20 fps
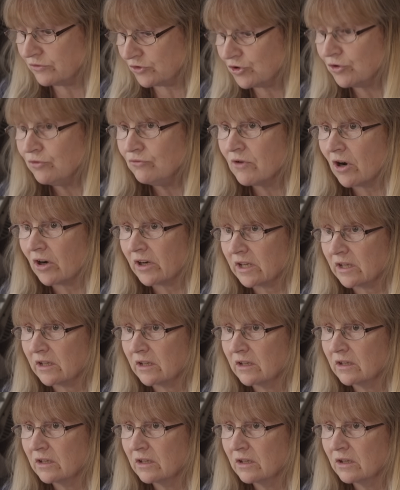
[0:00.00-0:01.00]
too right.
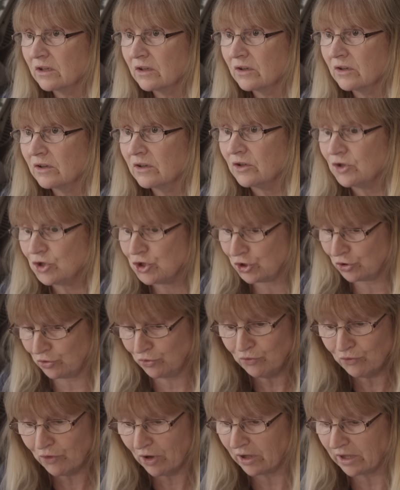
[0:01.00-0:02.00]
Too
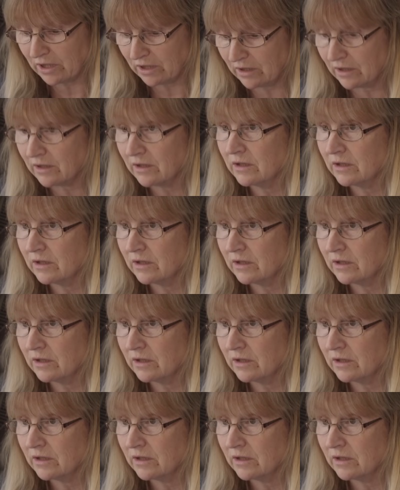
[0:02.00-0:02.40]
right.